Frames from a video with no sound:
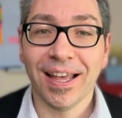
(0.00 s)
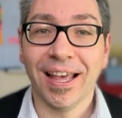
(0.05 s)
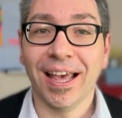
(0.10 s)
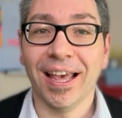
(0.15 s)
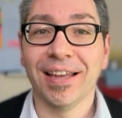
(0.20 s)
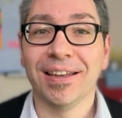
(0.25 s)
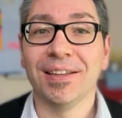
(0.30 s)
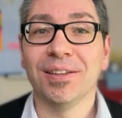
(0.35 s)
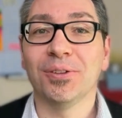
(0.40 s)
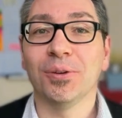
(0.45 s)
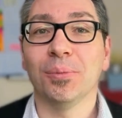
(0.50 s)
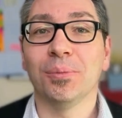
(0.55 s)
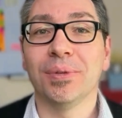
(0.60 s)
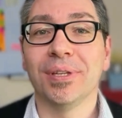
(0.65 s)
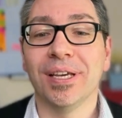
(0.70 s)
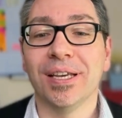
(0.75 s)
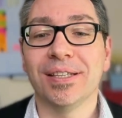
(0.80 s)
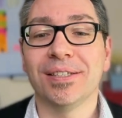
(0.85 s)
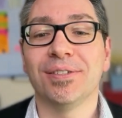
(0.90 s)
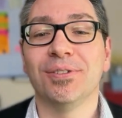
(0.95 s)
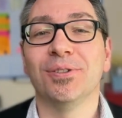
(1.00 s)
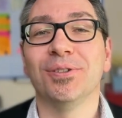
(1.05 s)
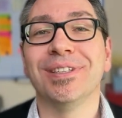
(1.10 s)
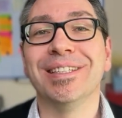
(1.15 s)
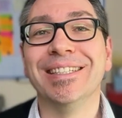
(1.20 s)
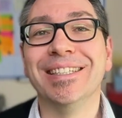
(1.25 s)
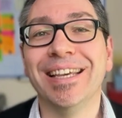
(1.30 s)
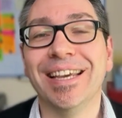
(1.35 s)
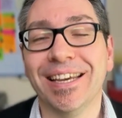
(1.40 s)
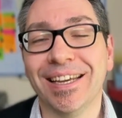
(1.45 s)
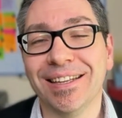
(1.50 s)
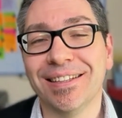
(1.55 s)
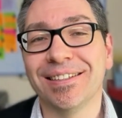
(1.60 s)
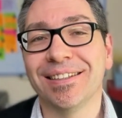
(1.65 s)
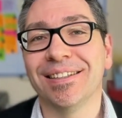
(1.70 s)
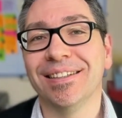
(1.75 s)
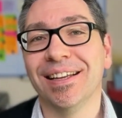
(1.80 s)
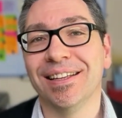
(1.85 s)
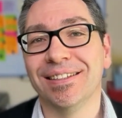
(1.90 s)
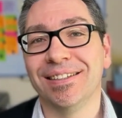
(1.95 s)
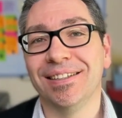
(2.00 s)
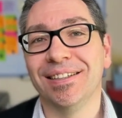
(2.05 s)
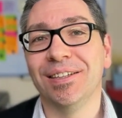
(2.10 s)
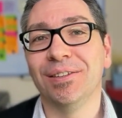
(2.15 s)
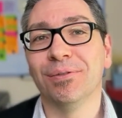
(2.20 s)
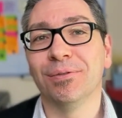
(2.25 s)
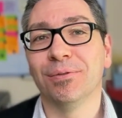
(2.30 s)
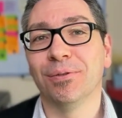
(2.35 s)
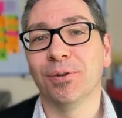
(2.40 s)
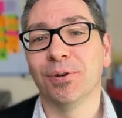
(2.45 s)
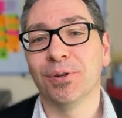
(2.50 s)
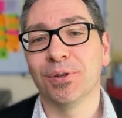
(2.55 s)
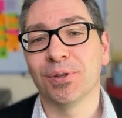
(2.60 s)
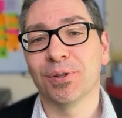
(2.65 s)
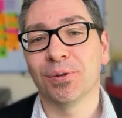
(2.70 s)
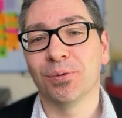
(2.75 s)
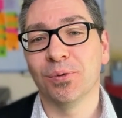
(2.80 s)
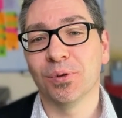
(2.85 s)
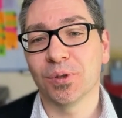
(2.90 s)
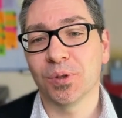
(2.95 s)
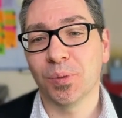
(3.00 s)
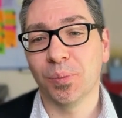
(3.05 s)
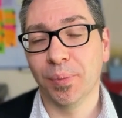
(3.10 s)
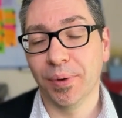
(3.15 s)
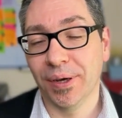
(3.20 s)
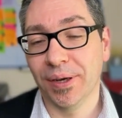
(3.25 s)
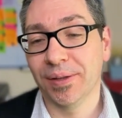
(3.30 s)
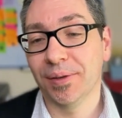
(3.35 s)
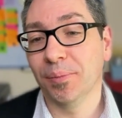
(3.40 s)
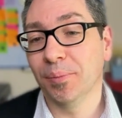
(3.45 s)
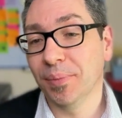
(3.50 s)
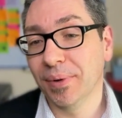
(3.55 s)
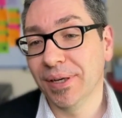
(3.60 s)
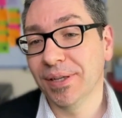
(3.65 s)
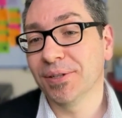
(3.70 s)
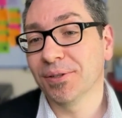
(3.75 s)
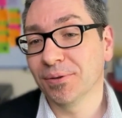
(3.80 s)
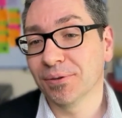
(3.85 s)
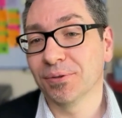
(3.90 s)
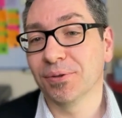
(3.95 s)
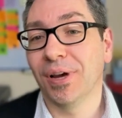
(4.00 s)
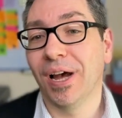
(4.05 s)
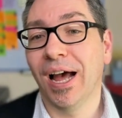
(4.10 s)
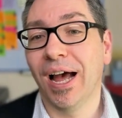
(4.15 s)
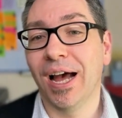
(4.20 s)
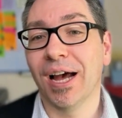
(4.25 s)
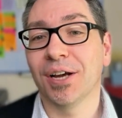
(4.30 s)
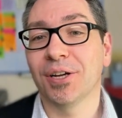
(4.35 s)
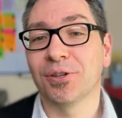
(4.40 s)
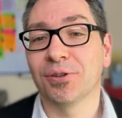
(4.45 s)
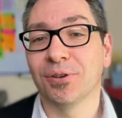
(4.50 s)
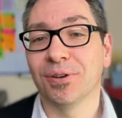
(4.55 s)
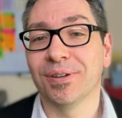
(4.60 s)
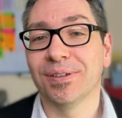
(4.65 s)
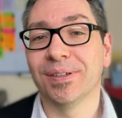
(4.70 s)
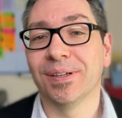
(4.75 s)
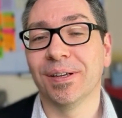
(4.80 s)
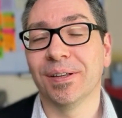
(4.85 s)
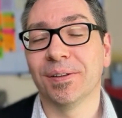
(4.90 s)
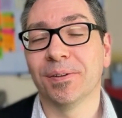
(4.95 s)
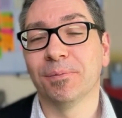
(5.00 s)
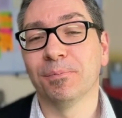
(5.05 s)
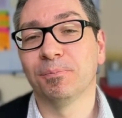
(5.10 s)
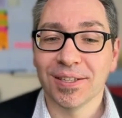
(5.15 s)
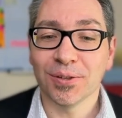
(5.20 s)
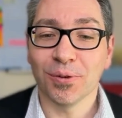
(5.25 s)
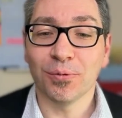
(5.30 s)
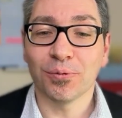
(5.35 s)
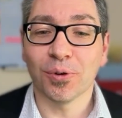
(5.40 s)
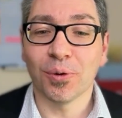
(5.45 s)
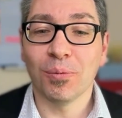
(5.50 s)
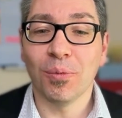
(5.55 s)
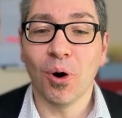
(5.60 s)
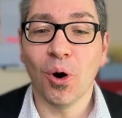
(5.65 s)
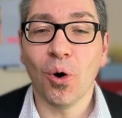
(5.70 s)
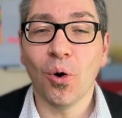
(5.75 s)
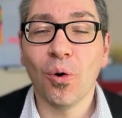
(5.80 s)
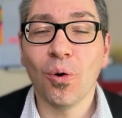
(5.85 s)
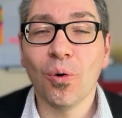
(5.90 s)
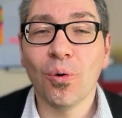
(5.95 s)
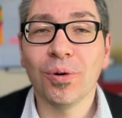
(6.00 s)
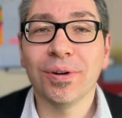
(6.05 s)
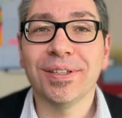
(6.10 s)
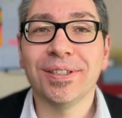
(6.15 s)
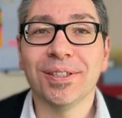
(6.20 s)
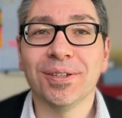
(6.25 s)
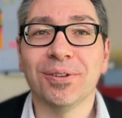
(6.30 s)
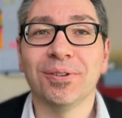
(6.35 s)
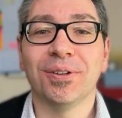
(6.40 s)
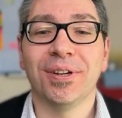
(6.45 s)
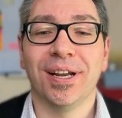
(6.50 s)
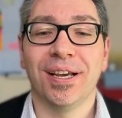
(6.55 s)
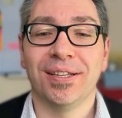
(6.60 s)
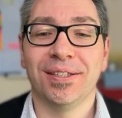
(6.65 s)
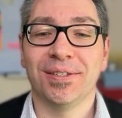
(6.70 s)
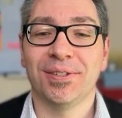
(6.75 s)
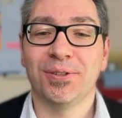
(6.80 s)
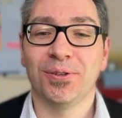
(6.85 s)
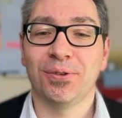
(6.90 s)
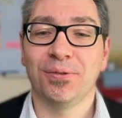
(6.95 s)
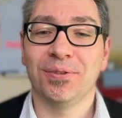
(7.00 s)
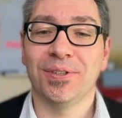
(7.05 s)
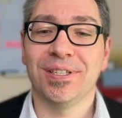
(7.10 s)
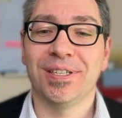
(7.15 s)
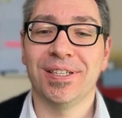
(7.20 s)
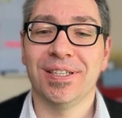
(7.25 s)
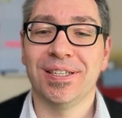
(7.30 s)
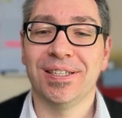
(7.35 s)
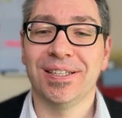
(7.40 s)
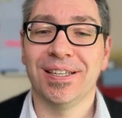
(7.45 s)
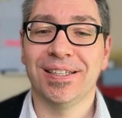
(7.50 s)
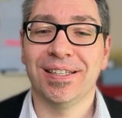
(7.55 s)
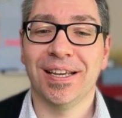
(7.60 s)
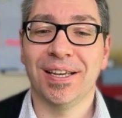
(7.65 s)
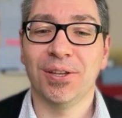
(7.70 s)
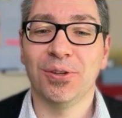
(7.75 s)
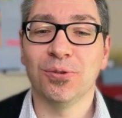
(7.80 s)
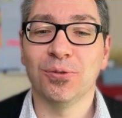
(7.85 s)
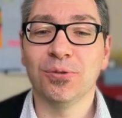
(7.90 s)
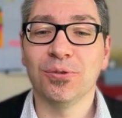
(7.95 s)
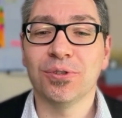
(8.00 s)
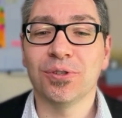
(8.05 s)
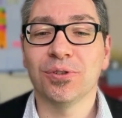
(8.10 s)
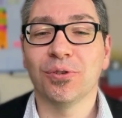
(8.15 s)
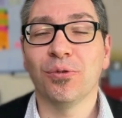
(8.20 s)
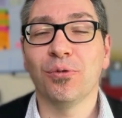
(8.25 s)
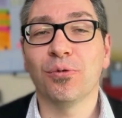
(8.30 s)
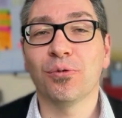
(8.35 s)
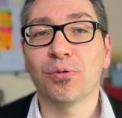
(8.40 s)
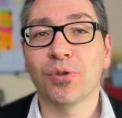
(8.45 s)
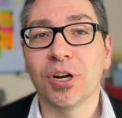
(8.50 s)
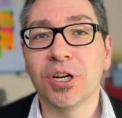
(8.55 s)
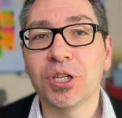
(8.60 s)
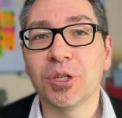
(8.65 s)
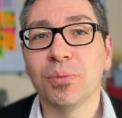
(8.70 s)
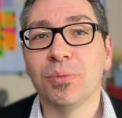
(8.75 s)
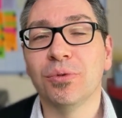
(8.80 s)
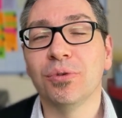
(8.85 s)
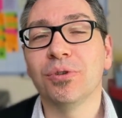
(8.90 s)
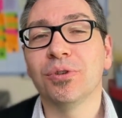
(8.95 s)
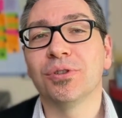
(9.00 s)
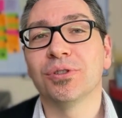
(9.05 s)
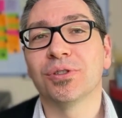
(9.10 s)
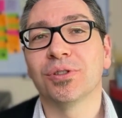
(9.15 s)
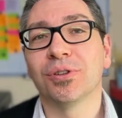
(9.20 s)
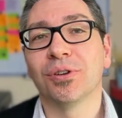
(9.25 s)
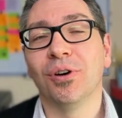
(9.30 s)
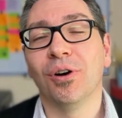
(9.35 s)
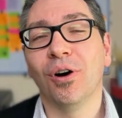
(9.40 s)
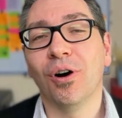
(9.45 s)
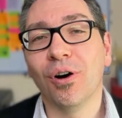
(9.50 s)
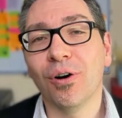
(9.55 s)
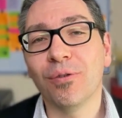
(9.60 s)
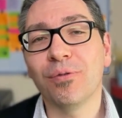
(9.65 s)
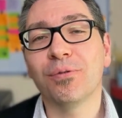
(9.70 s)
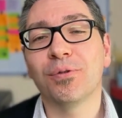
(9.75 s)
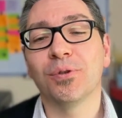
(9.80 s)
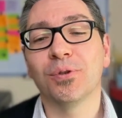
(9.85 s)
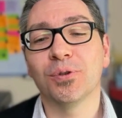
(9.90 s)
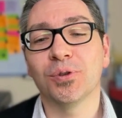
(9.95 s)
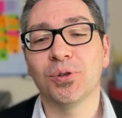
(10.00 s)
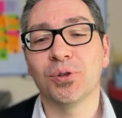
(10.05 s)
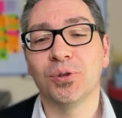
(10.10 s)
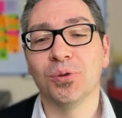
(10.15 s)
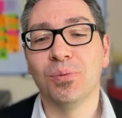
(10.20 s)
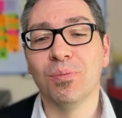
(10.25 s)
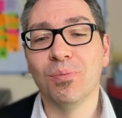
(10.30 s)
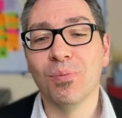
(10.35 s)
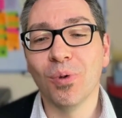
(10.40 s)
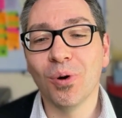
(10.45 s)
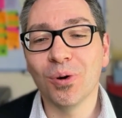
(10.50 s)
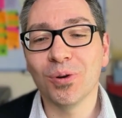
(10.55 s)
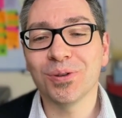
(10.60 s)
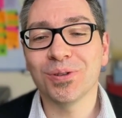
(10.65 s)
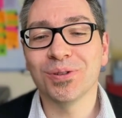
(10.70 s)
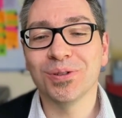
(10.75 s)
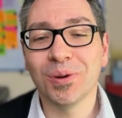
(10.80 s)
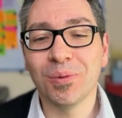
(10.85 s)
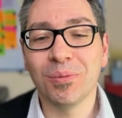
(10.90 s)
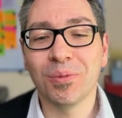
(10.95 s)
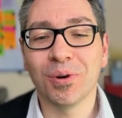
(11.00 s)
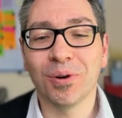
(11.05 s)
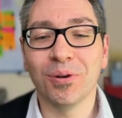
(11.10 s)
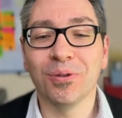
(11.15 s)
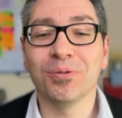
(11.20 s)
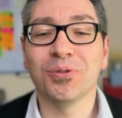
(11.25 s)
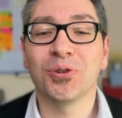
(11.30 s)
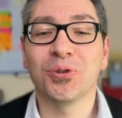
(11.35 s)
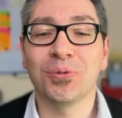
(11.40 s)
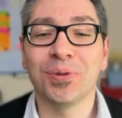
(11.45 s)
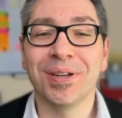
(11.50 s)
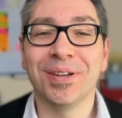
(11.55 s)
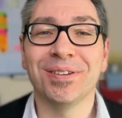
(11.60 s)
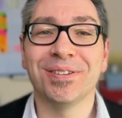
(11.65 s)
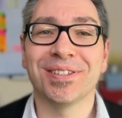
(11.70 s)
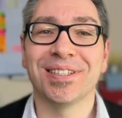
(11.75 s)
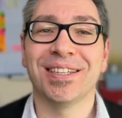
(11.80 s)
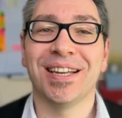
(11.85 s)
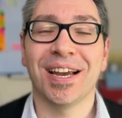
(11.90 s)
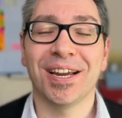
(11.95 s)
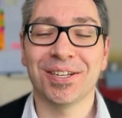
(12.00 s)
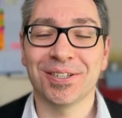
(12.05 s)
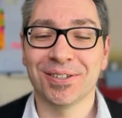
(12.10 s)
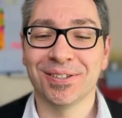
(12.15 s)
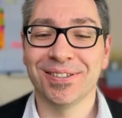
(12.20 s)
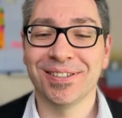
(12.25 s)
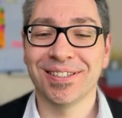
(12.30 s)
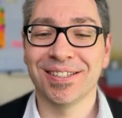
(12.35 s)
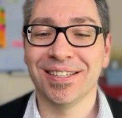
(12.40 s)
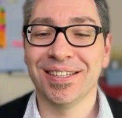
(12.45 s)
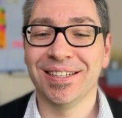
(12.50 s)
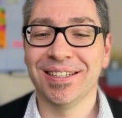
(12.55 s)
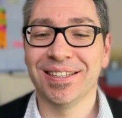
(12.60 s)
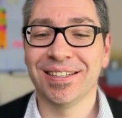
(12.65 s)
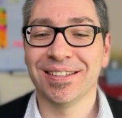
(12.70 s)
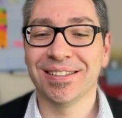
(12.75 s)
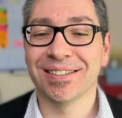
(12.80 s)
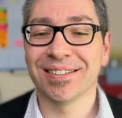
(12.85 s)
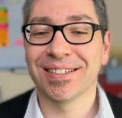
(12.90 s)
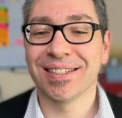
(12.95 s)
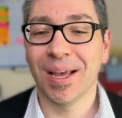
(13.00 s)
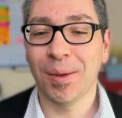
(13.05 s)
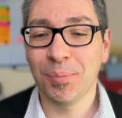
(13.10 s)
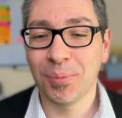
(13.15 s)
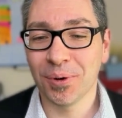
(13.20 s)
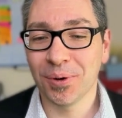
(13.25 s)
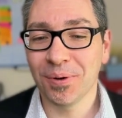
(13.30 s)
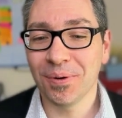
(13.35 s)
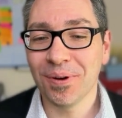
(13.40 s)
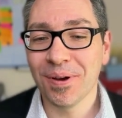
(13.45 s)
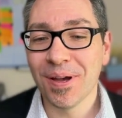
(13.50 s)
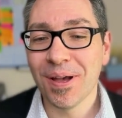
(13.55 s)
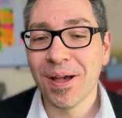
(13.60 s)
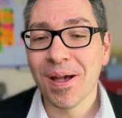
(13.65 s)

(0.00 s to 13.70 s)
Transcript: and it updates the date that the invoice was paid based on the actual date. So from all the online services that I use, FreshBooks offers the most number of triggers and actions in Zapier,